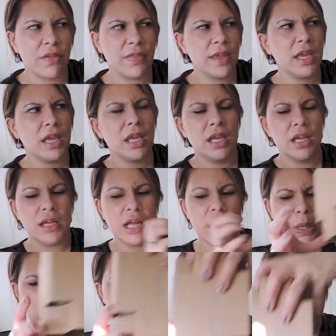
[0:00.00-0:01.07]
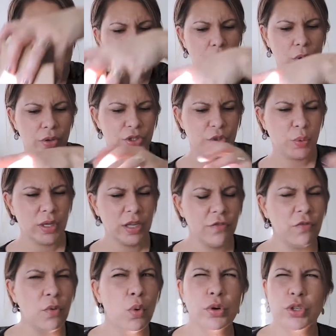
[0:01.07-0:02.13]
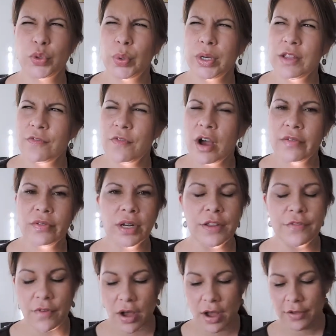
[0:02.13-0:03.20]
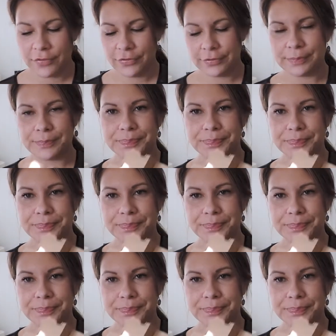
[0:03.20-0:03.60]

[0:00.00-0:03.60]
I think they were $25.95.